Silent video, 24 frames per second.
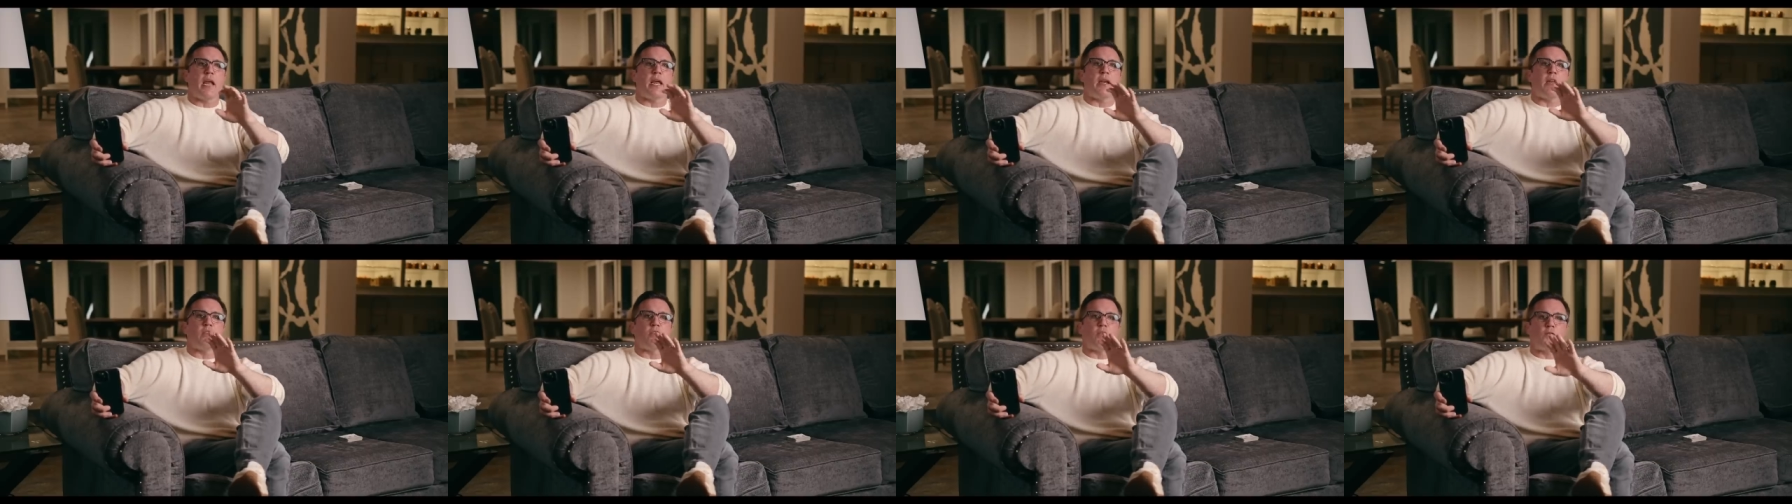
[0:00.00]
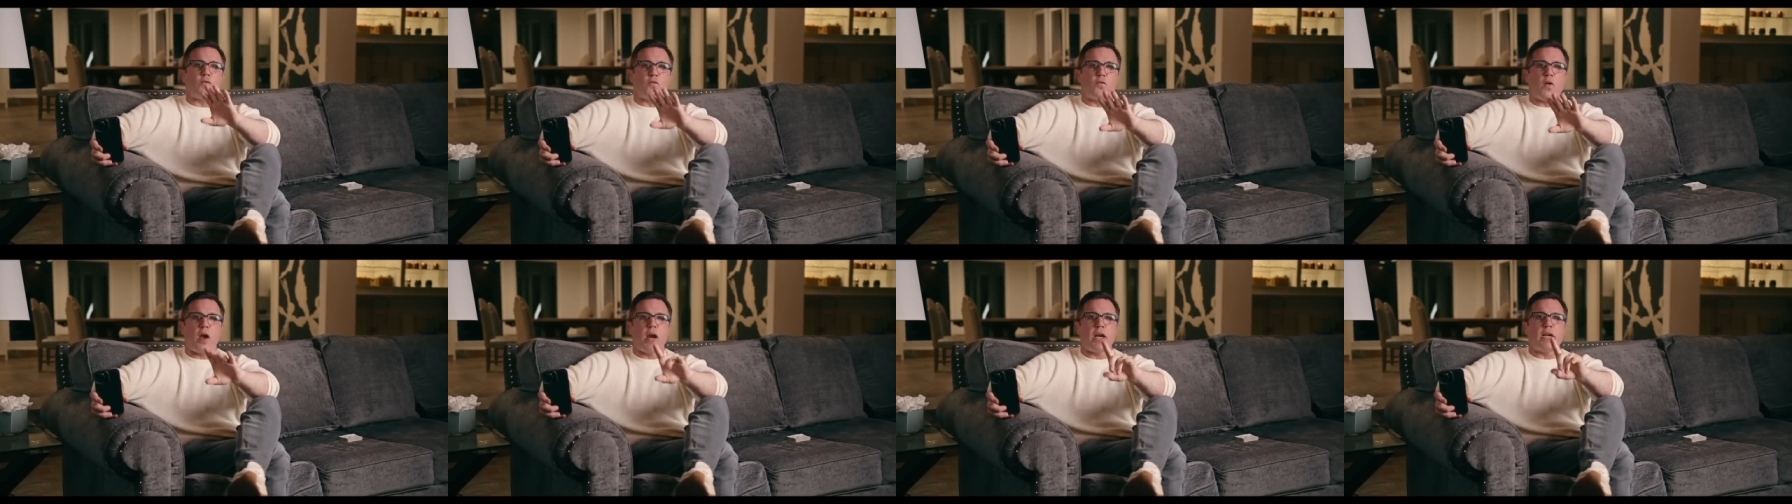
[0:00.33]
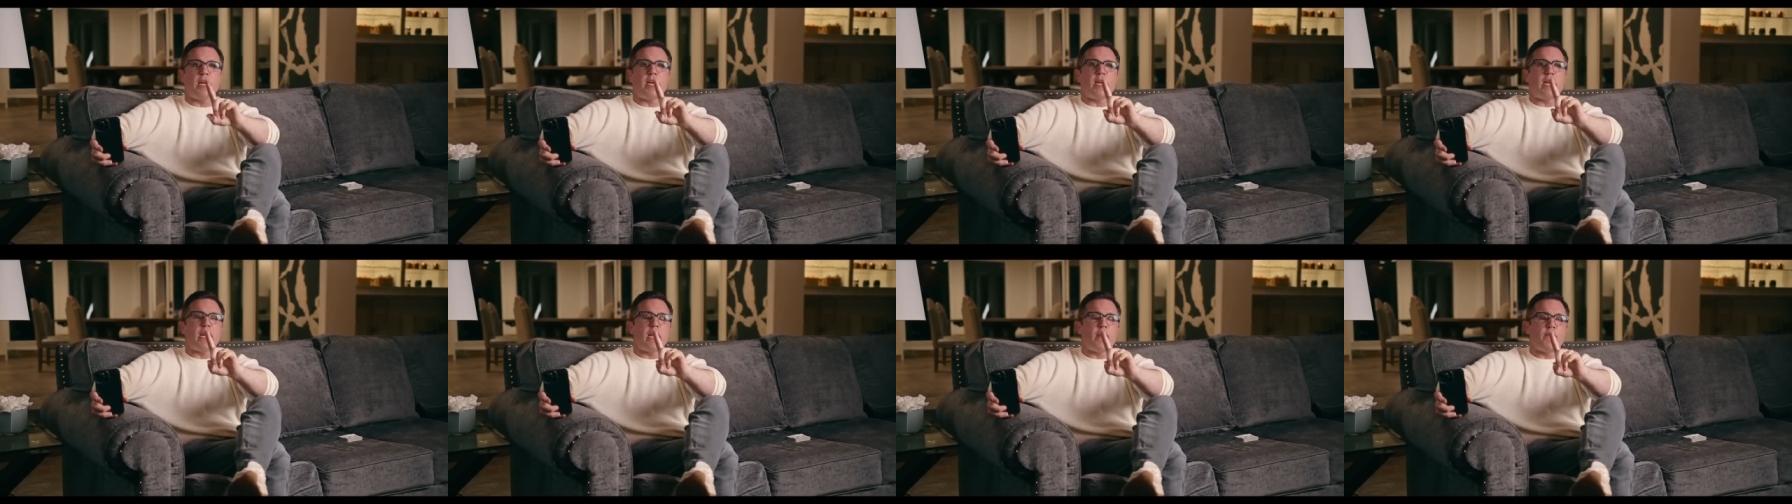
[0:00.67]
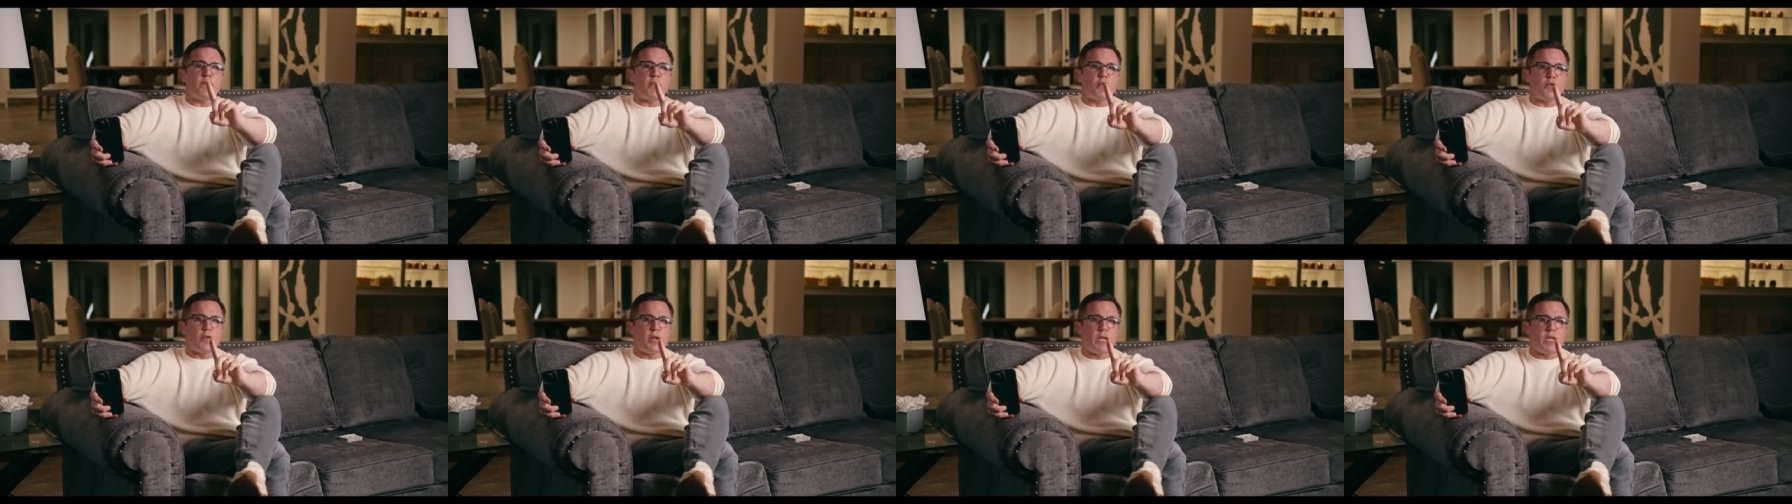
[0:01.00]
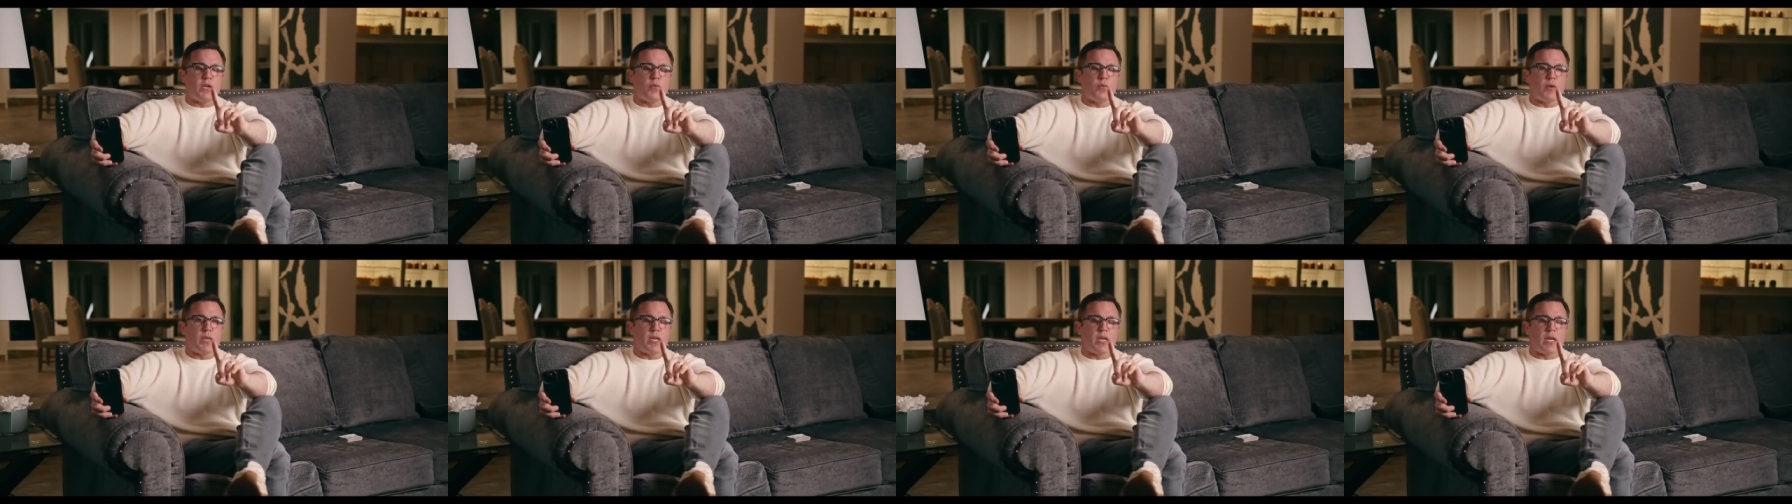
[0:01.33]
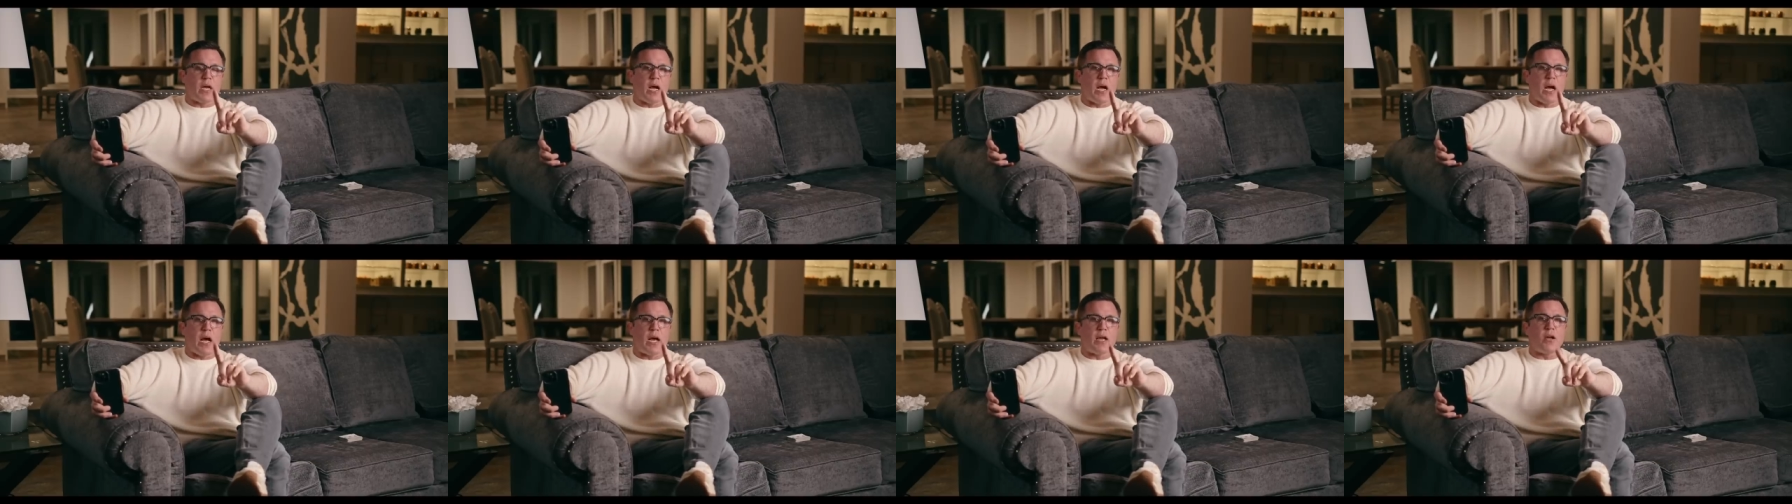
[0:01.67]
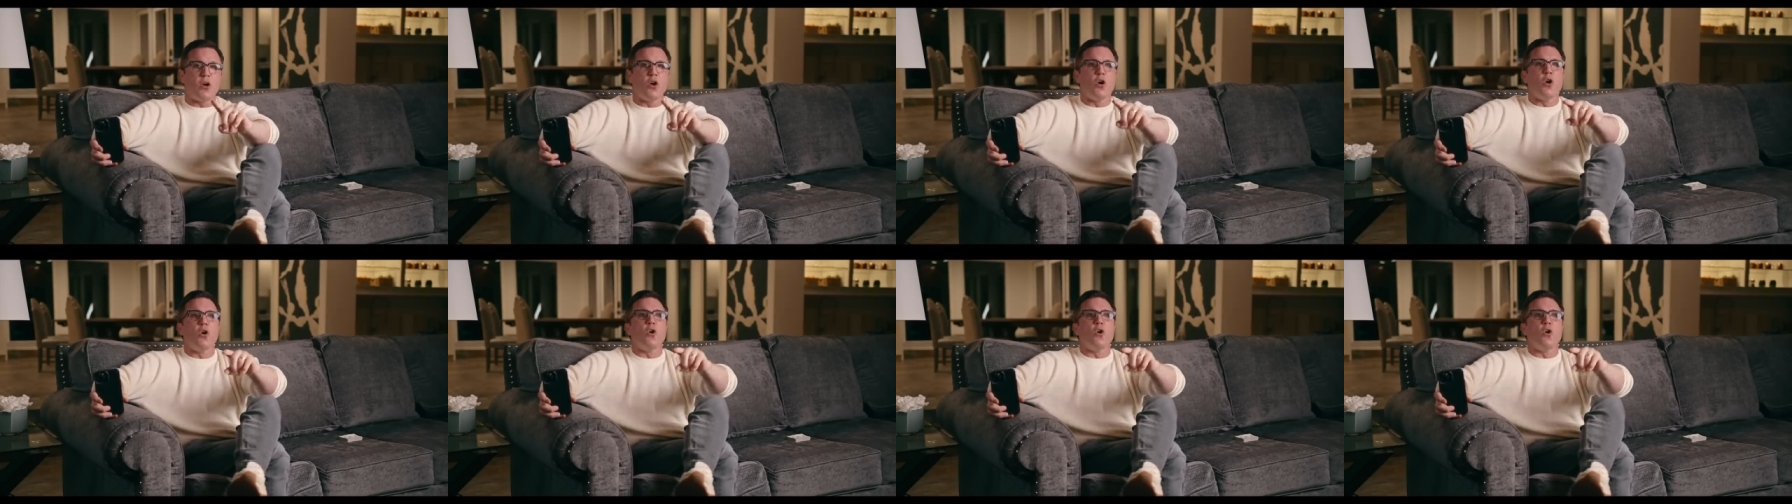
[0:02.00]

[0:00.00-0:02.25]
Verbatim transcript: and it's frightening if you're dealing with a guy